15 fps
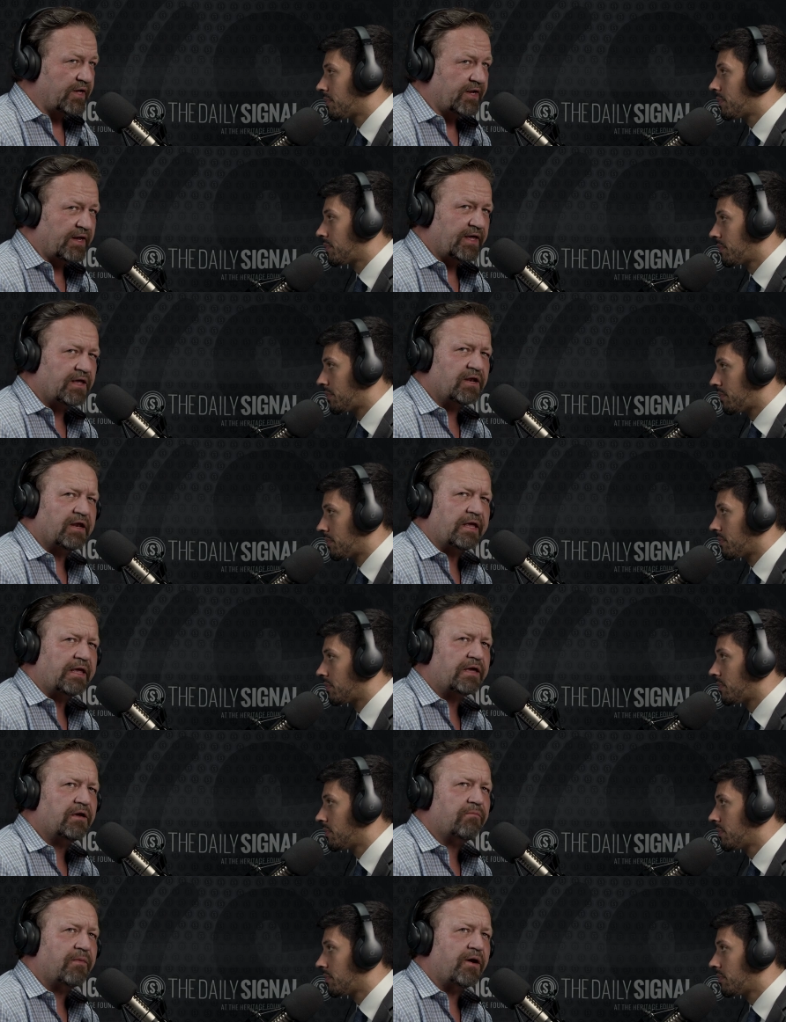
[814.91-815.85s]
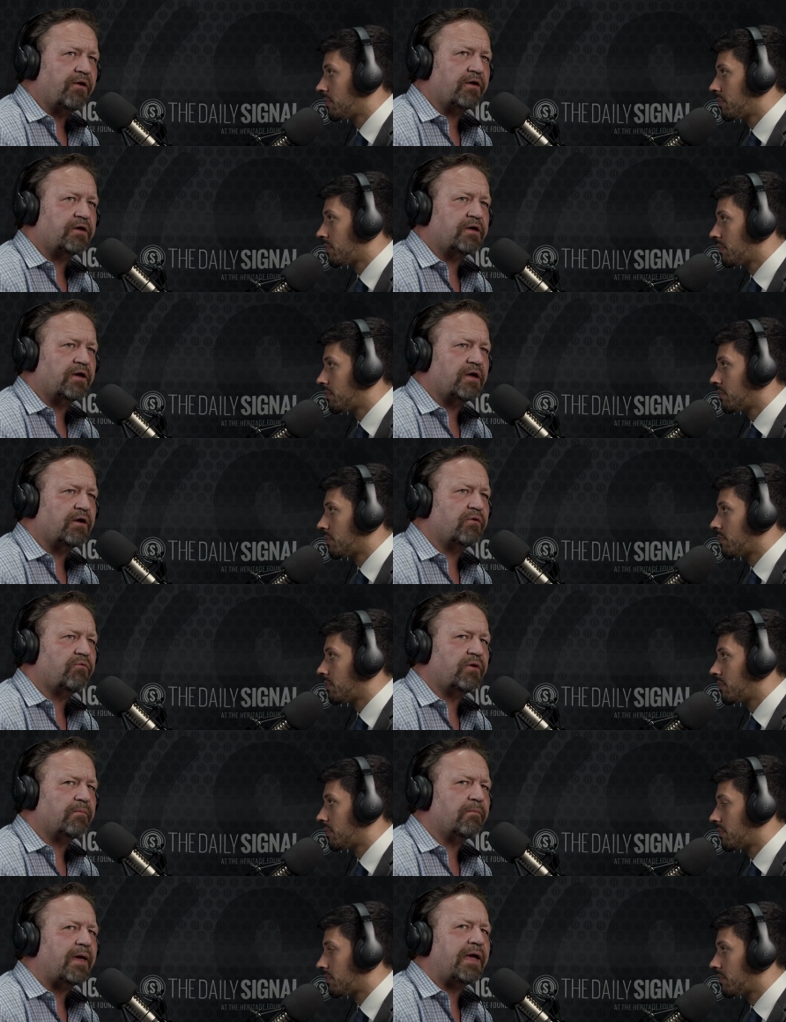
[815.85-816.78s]
Speaker 1: clearly, America
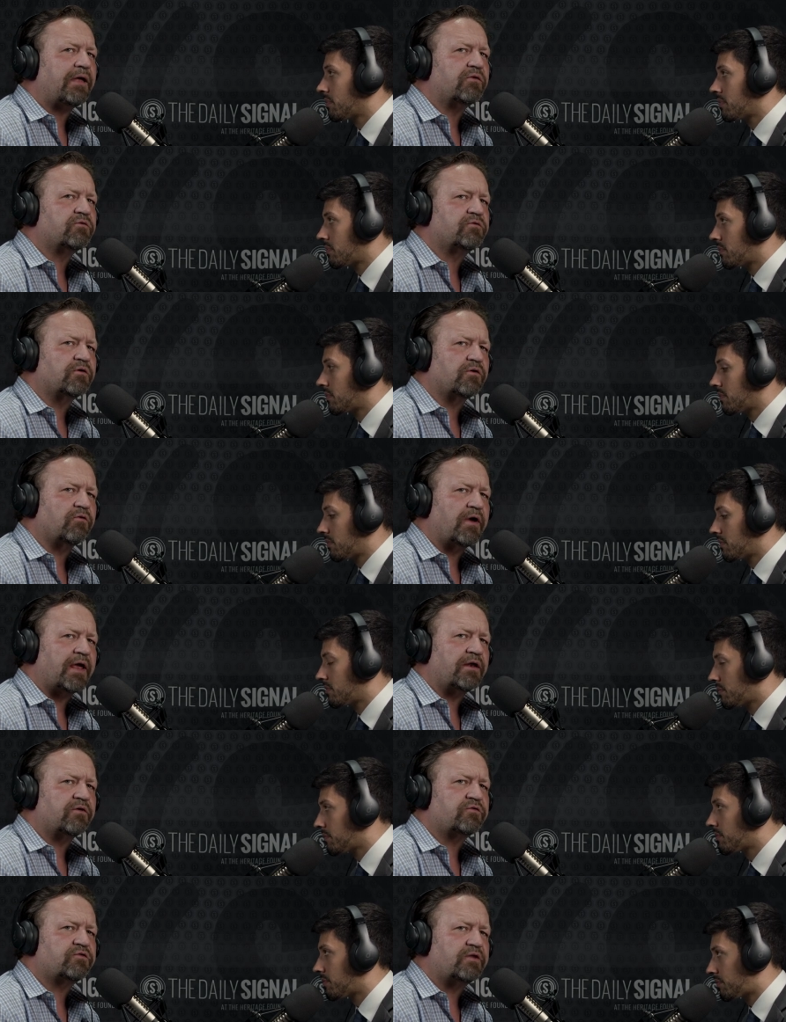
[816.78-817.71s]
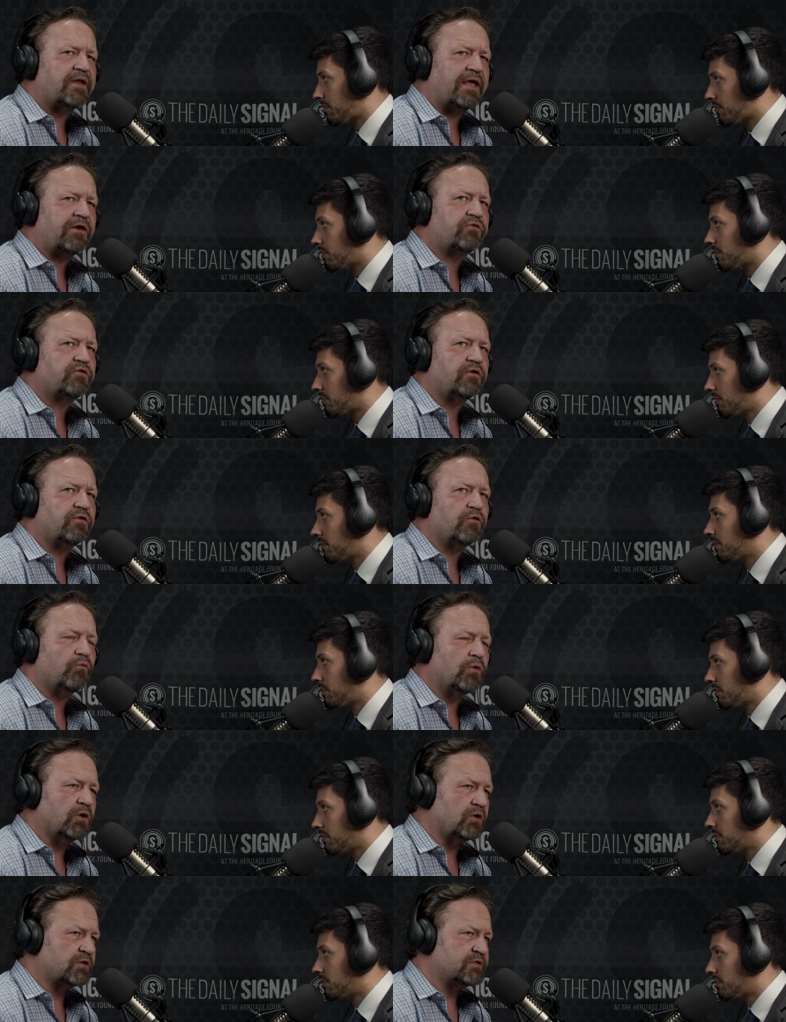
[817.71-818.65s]
remains the greatest nation the
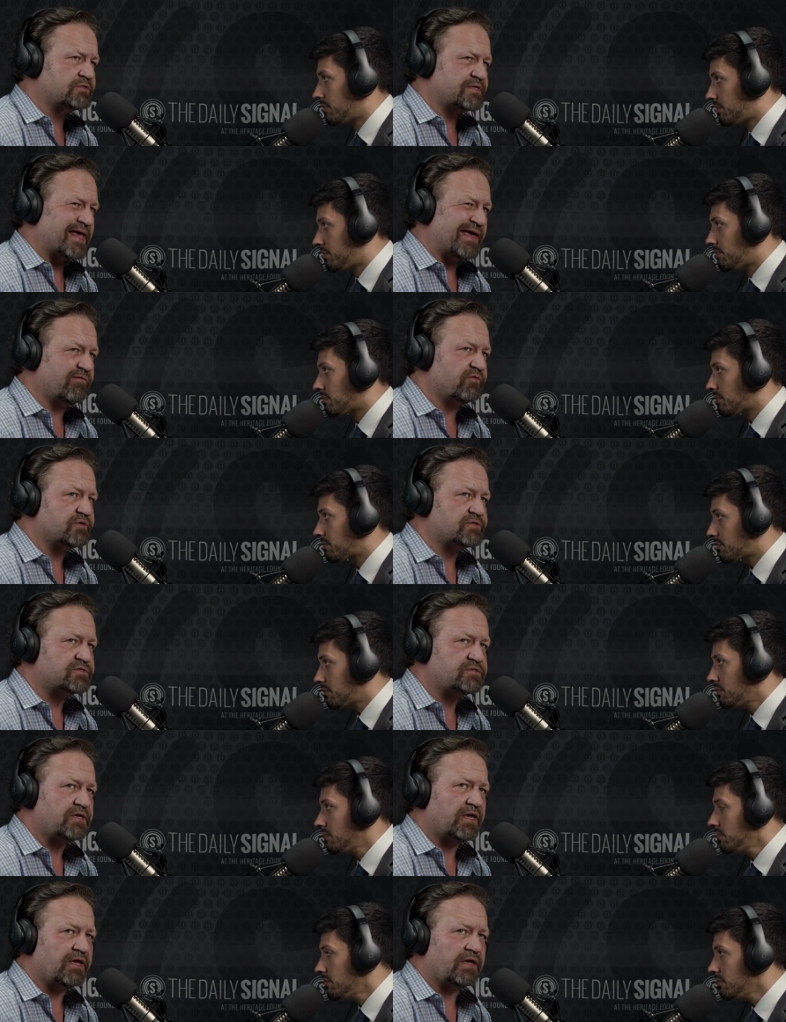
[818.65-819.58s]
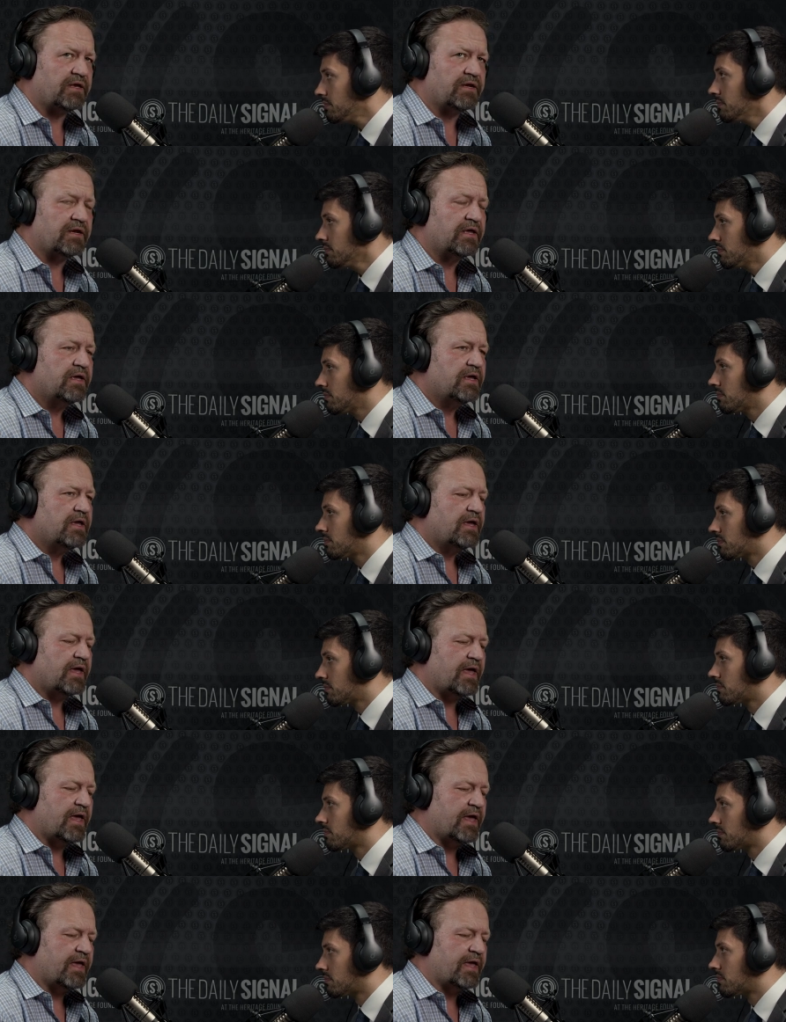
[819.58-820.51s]
world has ever seen.
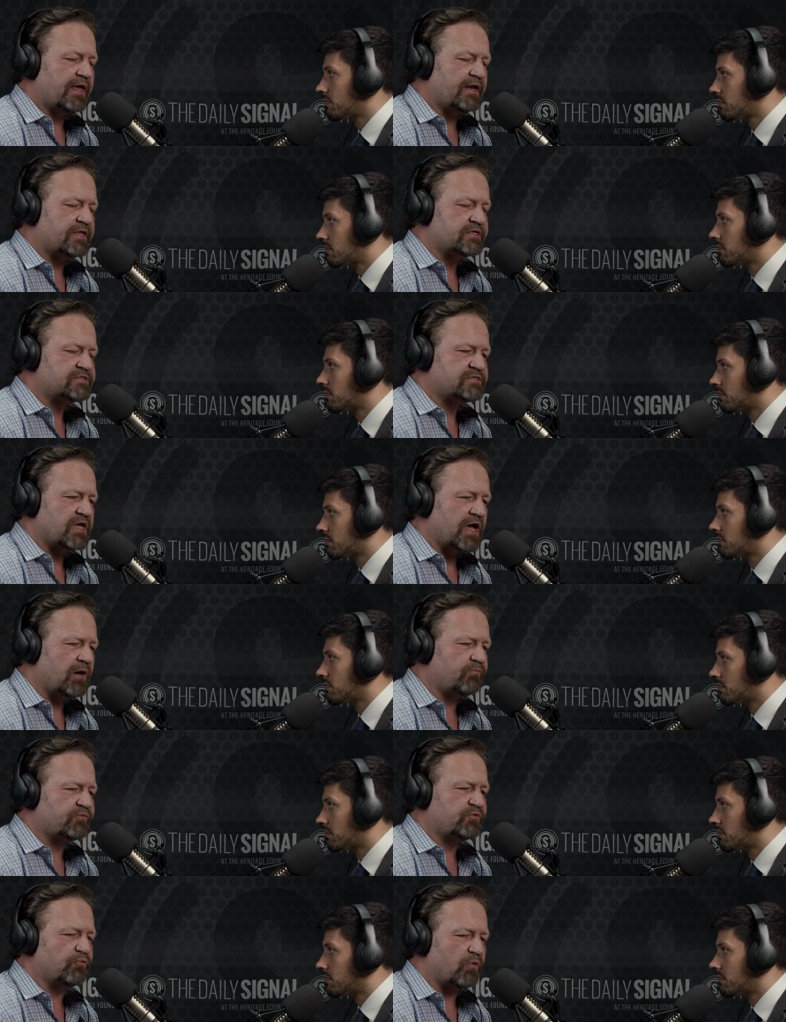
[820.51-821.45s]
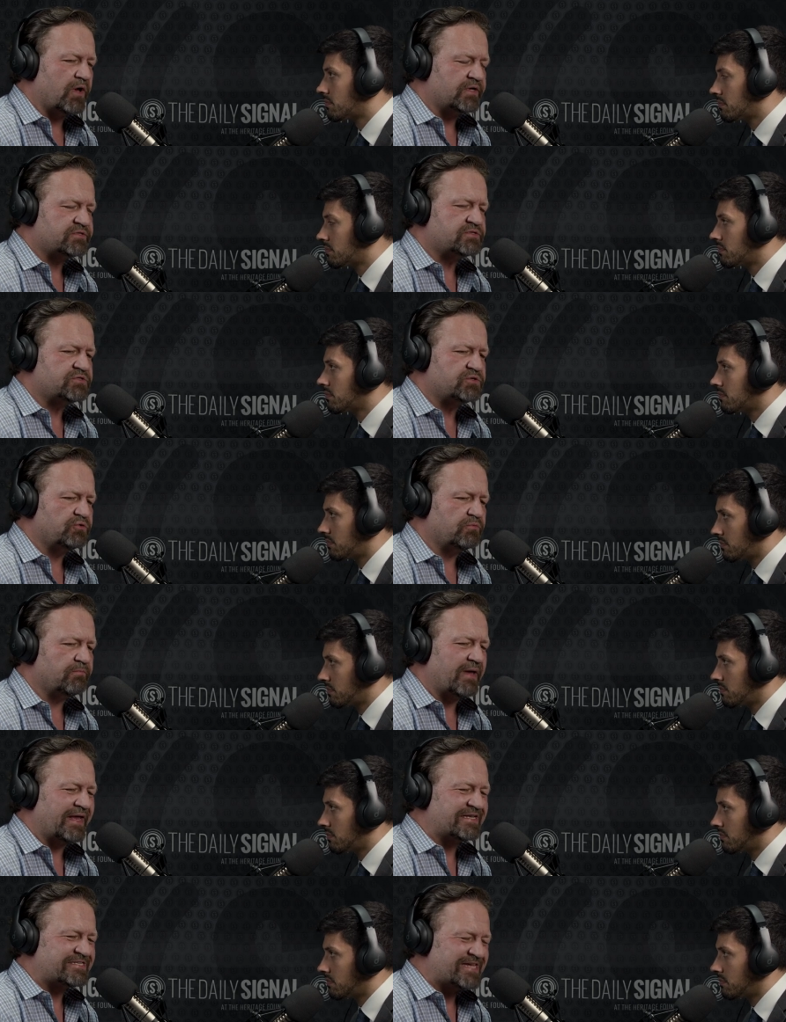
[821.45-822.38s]
It is up to us to
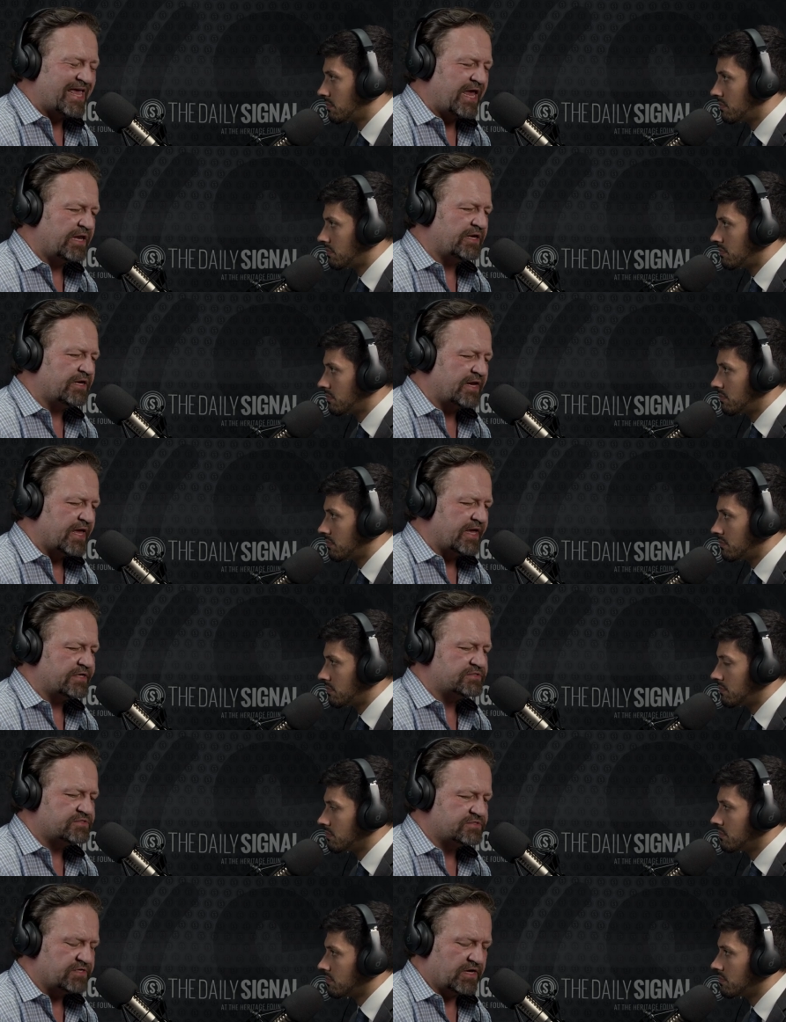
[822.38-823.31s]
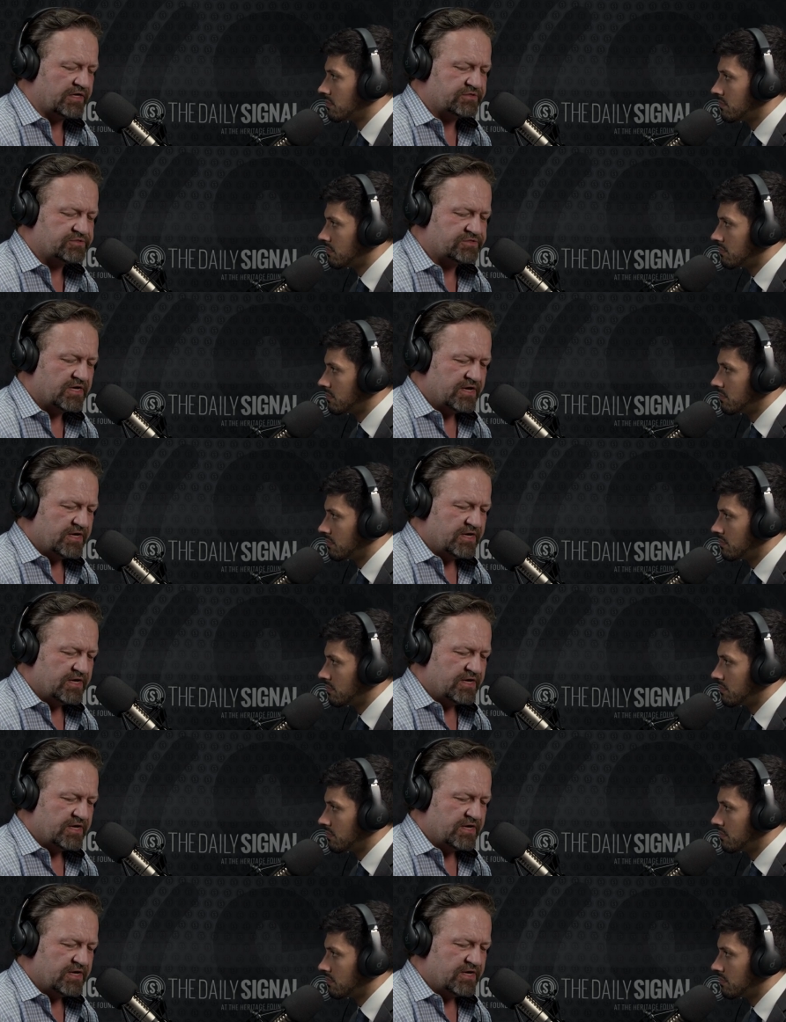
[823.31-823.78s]
maintain it as such.